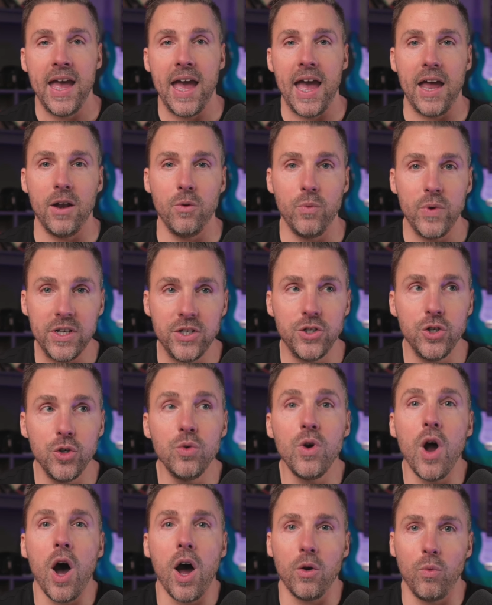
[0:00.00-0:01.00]
And we do
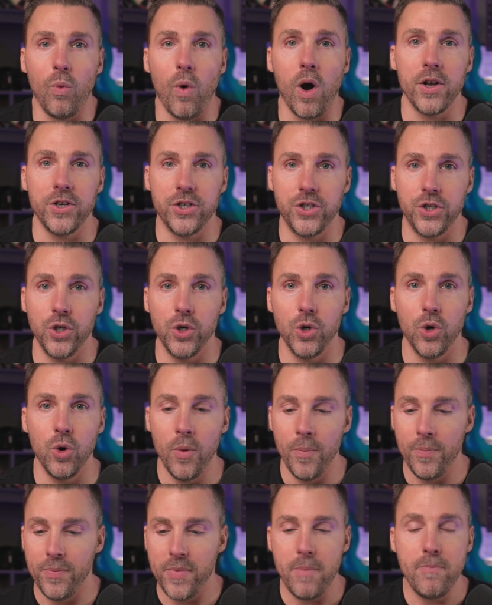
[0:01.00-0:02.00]
not want to
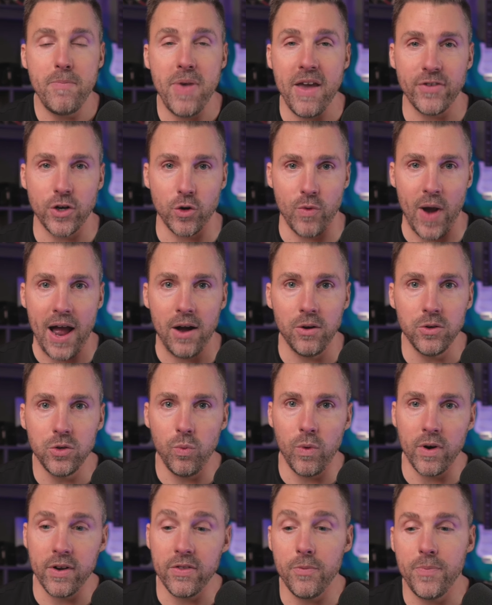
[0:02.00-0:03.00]
pivot around.
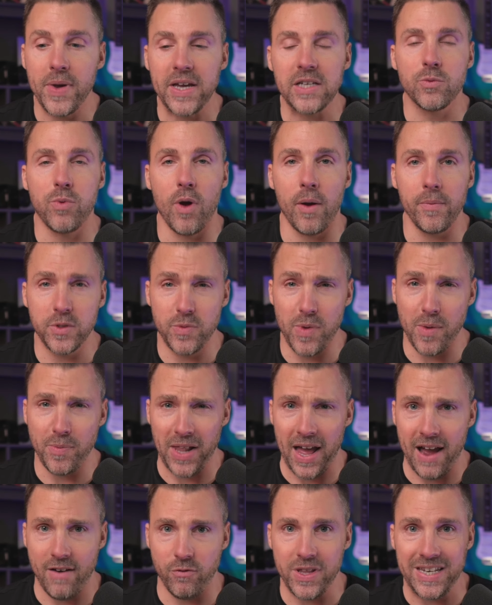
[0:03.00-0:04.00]
One of the biggest problems people
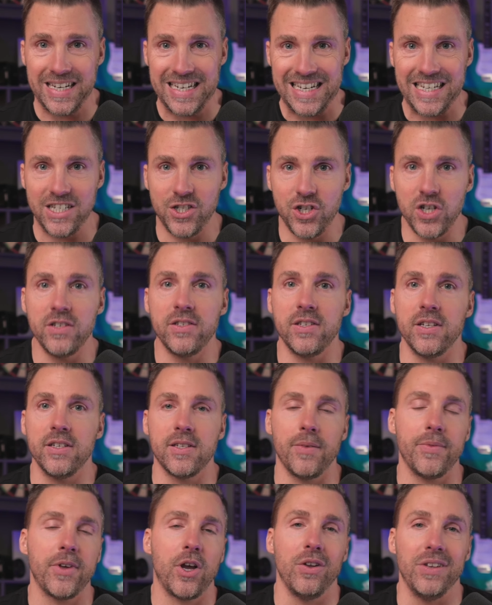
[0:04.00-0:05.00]
have with niches is
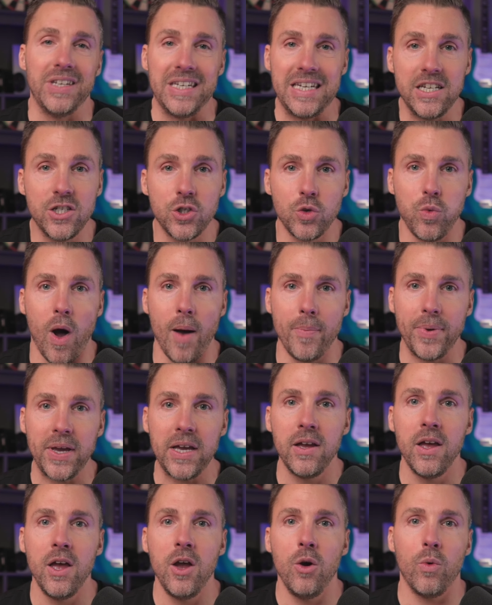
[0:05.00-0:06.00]
something called niche
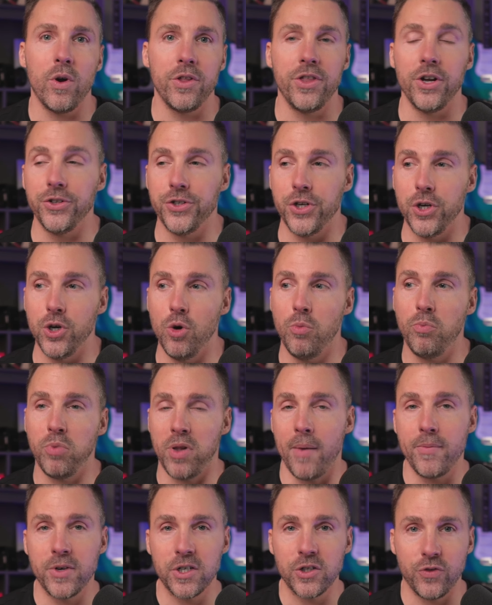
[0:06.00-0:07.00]
swapping, where they'll do
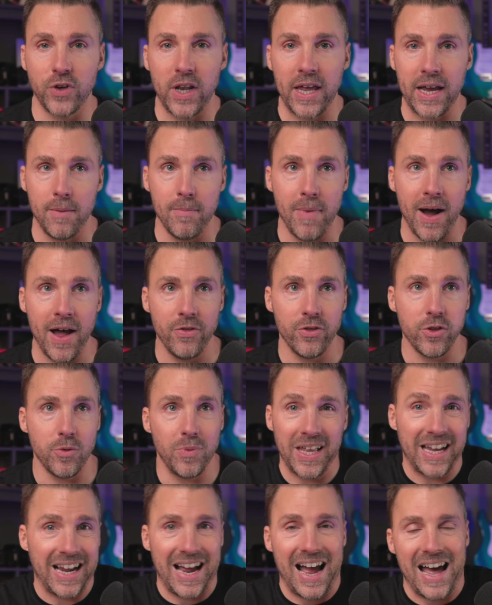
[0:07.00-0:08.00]
plumbers for like a month and
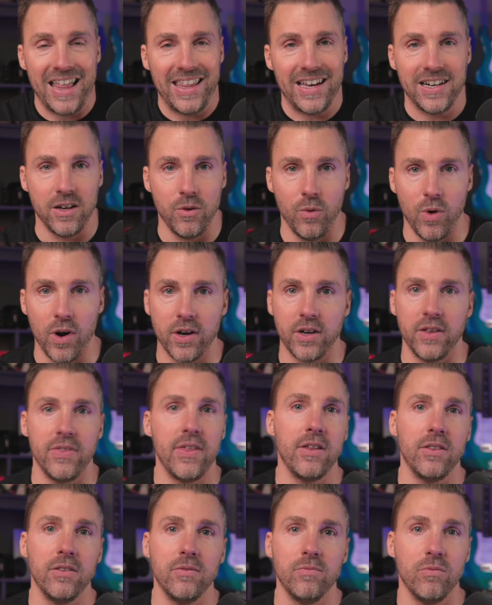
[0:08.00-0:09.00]
be like, that didn't work. And
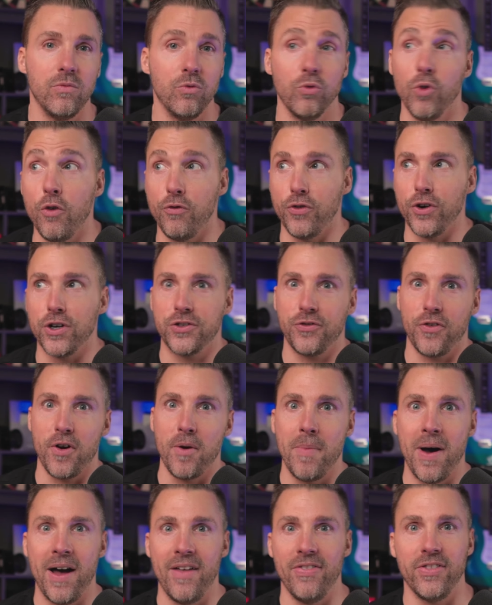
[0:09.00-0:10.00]
then roofers for a
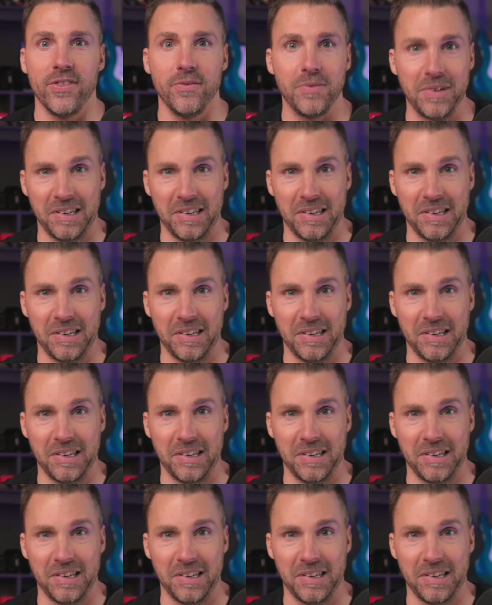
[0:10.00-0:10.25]
month.